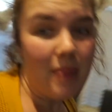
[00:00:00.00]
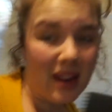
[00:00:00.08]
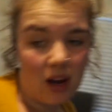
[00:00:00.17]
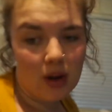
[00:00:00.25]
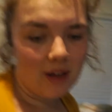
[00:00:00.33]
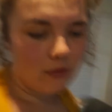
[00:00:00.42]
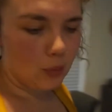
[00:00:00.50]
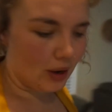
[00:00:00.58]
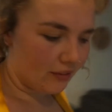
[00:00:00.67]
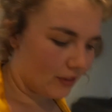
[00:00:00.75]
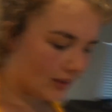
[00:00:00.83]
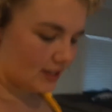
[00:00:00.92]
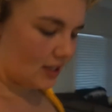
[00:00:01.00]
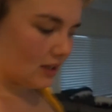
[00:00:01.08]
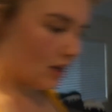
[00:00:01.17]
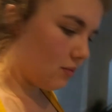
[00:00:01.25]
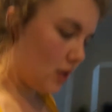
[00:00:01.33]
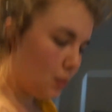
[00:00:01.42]
Matt and I went out for breakfast and
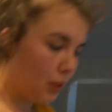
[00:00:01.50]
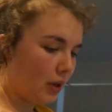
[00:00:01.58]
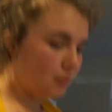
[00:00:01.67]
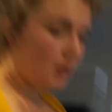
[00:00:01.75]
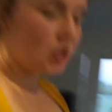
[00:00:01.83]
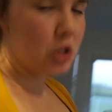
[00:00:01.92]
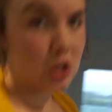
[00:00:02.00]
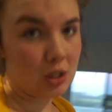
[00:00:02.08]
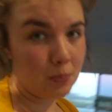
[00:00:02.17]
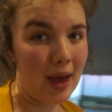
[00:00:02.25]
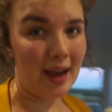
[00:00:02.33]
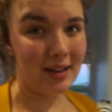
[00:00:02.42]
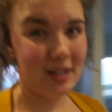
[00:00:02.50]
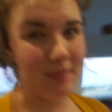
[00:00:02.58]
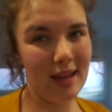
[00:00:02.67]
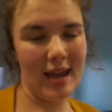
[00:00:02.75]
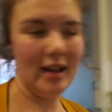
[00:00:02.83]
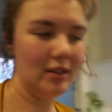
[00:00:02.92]
then we pretty much just packed up
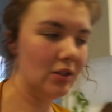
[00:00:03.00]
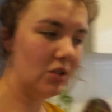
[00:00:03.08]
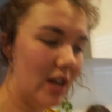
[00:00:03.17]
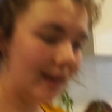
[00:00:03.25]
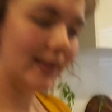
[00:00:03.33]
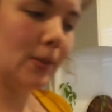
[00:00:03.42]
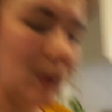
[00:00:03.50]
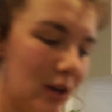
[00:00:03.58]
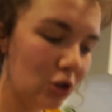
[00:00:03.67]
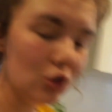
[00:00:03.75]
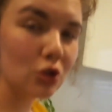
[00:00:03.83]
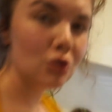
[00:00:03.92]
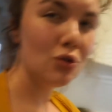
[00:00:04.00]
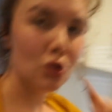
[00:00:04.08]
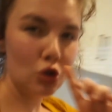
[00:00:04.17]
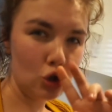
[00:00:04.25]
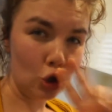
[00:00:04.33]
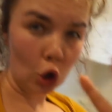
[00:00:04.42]
the house all day. I spent
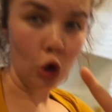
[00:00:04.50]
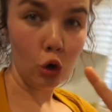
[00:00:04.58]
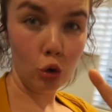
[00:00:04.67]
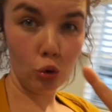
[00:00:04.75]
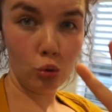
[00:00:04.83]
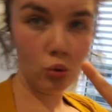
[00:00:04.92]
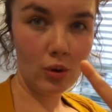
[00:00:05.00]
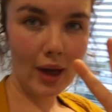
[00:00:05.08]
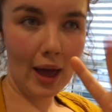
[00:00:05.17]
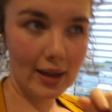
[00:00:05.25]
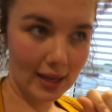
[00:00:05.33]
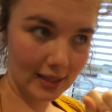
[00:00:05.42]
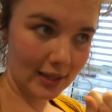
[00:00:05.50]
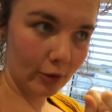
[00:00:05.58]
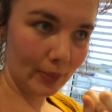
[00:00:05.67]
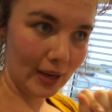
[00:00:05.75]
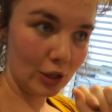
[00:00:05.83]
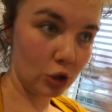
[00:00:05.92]
two
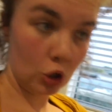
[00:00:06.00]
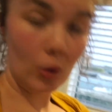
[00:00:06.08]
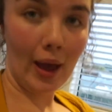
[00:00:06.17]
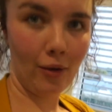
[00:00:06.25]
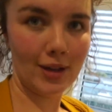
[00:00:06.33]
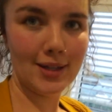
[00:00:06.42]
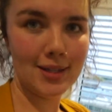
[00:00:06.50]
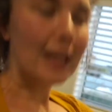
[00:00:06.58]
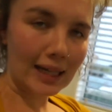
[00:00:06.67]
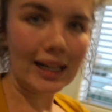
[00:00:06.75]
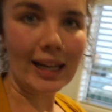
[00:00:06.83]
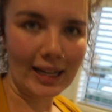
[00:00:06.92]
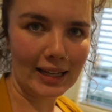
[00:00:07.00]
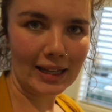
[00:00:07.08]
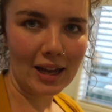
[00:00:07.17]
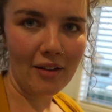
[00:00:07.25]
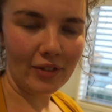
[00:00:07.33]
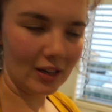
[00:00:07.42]
hours cleaning the
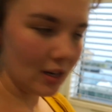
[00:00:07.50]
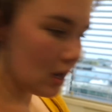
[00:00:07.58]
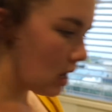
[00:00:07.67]
oven.